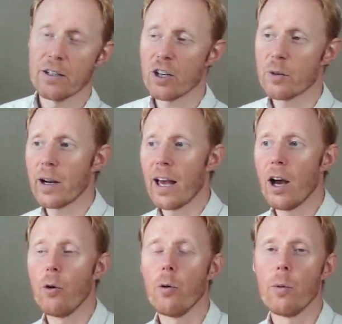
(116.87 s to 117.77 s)
they talk
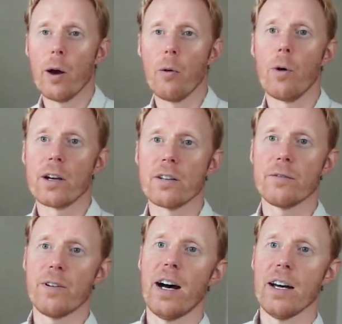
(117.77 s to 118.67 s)
about how about
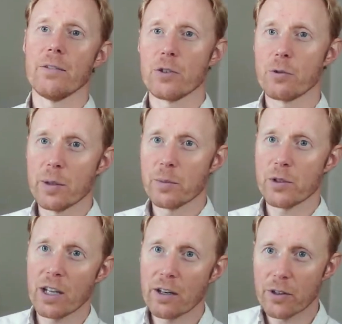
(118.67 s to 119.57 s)
one in five or
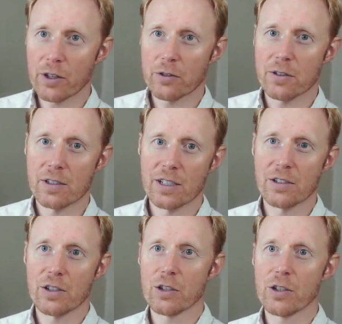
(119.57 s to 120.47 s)
twenty percent of those
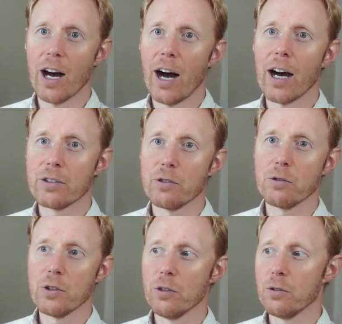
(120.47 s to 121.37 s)
is considered I
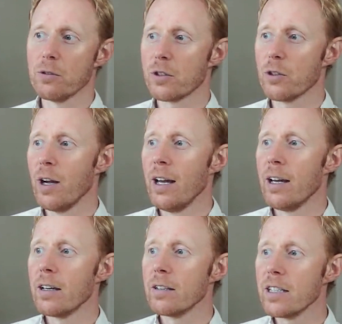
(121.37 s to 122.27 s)
U U,
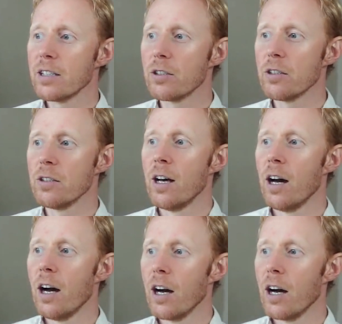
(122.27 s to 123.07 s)
so illegal,